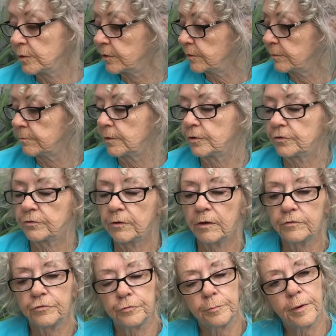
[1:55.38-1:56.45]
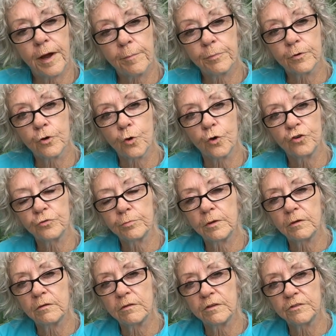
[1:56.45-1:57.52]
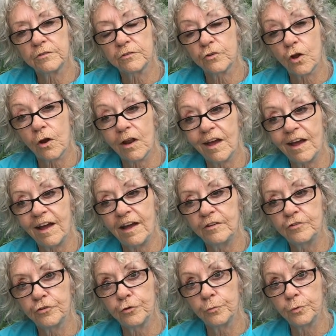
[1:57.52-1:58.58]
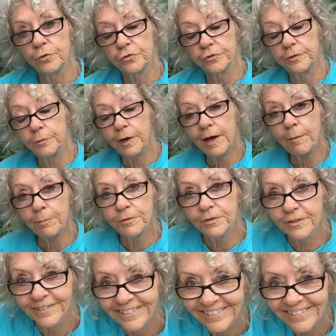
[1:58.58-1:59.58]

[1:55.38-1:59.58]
with a much nicer pipe, of course, but this is all I had, so we'll see what happens.